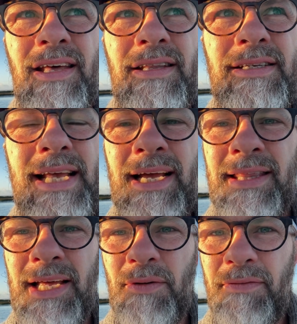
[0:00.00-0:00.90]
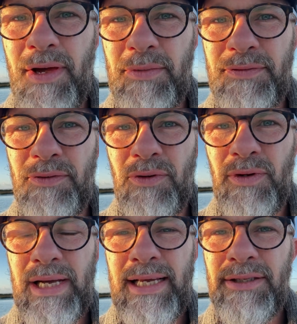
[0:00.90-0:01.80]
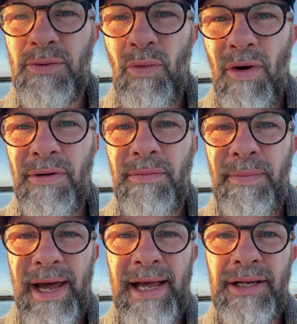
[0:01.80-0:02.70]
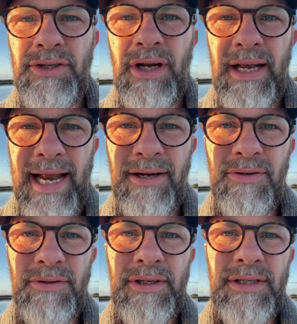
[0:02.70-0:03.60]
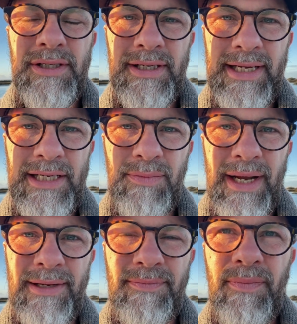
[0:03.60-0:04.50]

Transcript: The second thing we're famous for is the one-page landlord success plan.